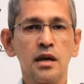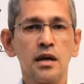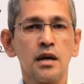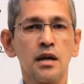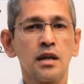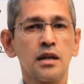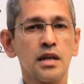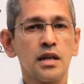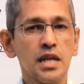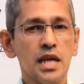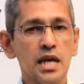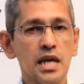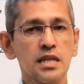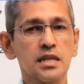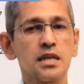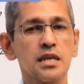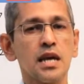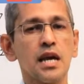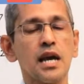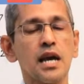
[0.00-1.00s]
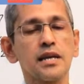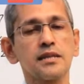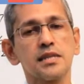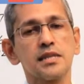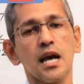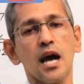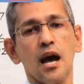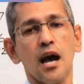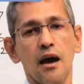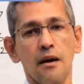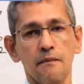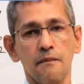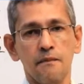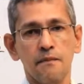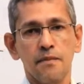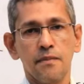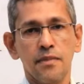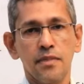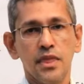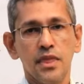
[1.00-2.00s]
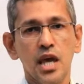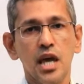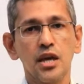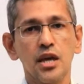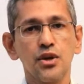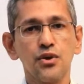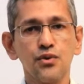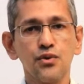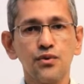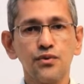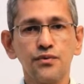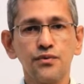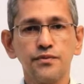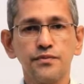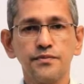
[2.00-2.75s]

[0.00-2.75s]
NET exam. Thank you.